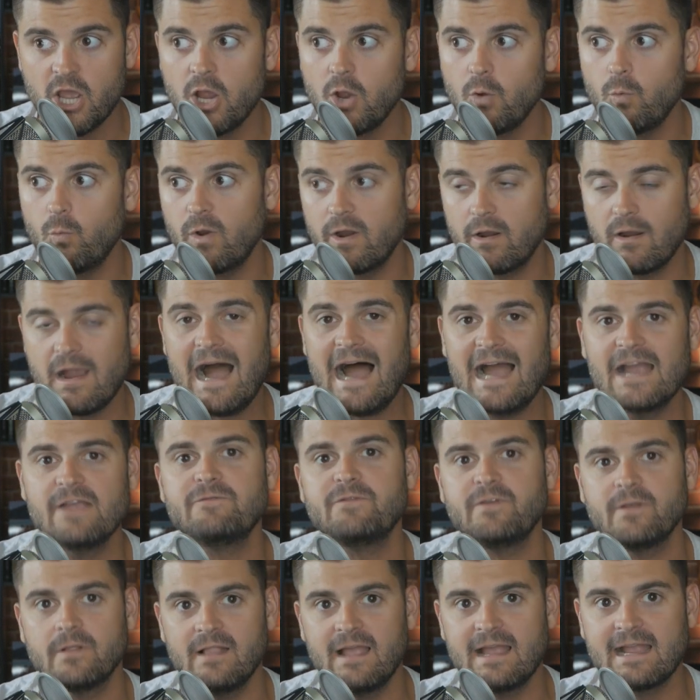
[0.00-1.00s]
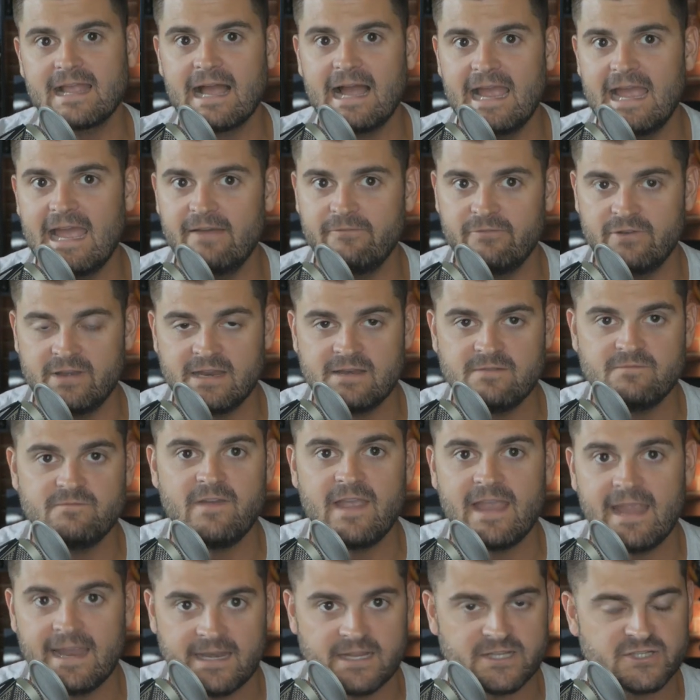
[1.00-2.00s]
where I feel like I have an
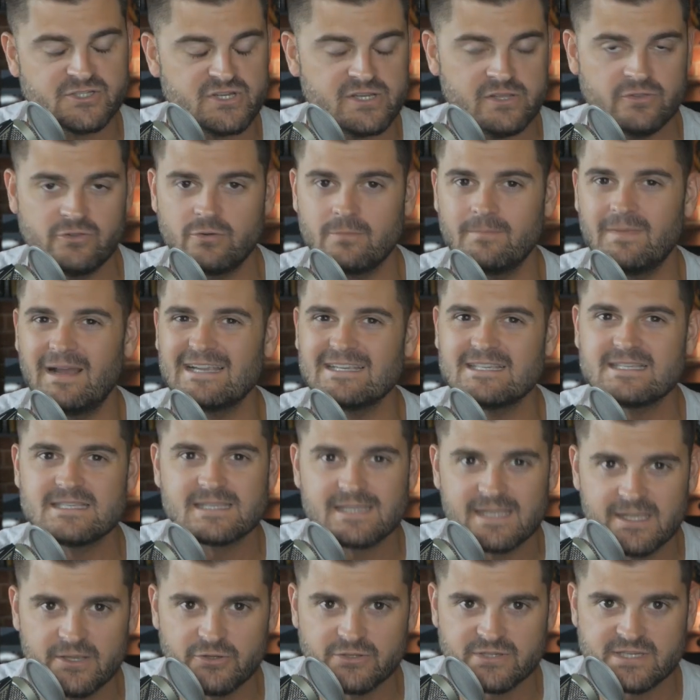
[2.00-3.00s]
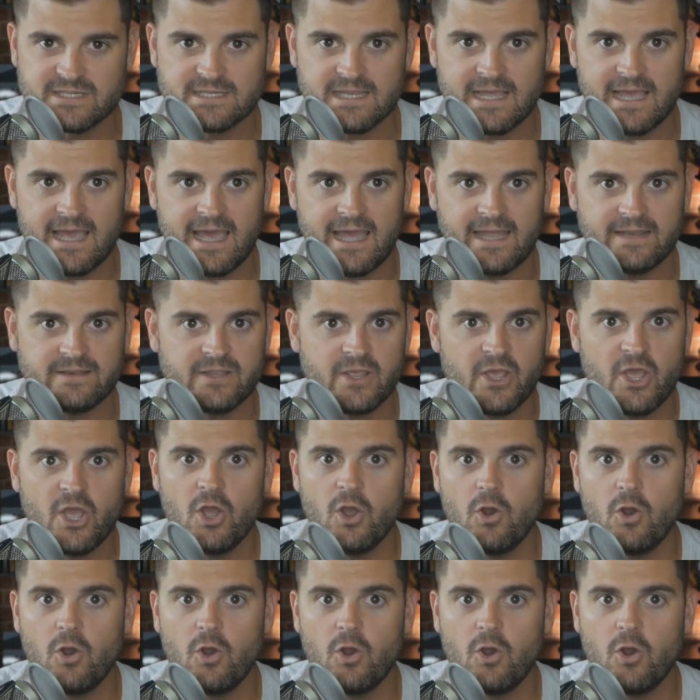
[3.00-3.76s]
advantage, either my skill set